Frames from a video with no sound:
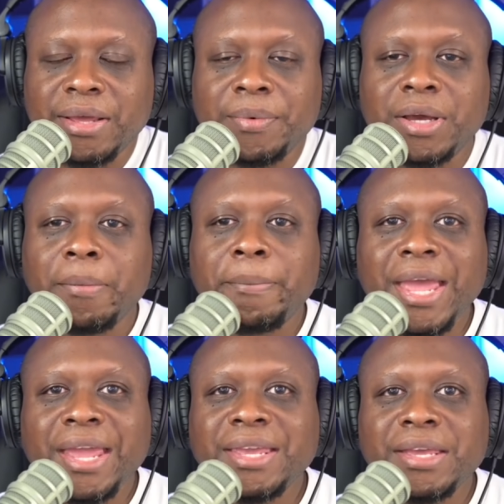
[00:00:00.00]
They were going to
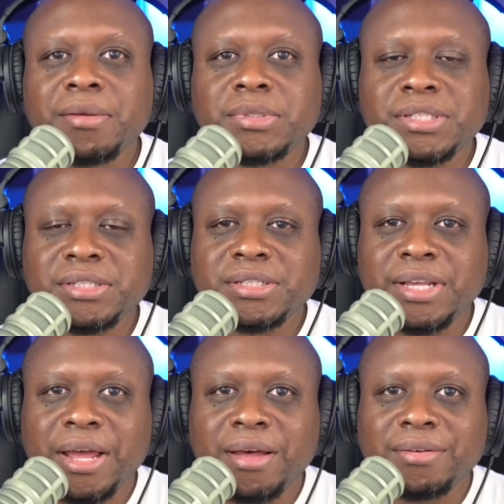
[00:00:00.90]
pay him to
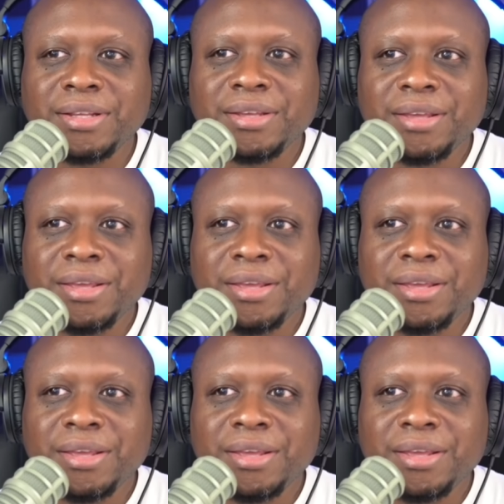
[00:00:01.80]
sit out.